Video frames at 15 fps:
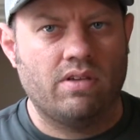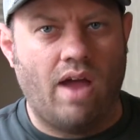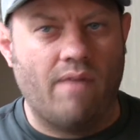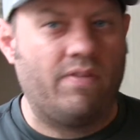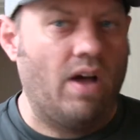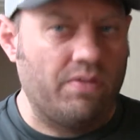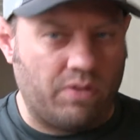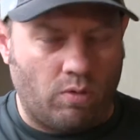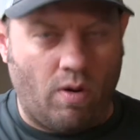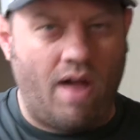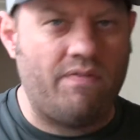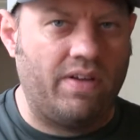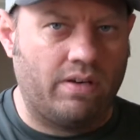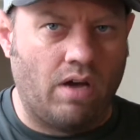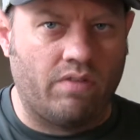I've got the
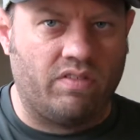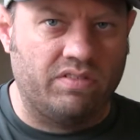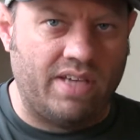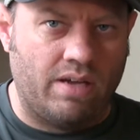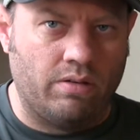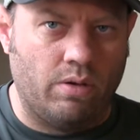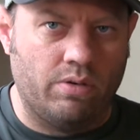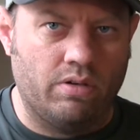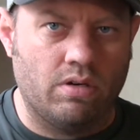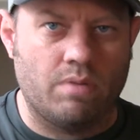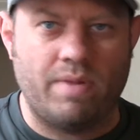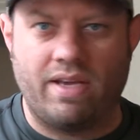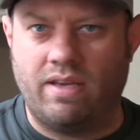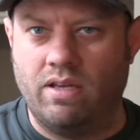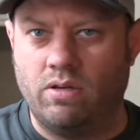graphic novel downloaded on
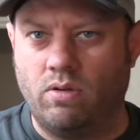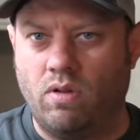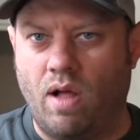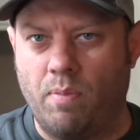my Kindle.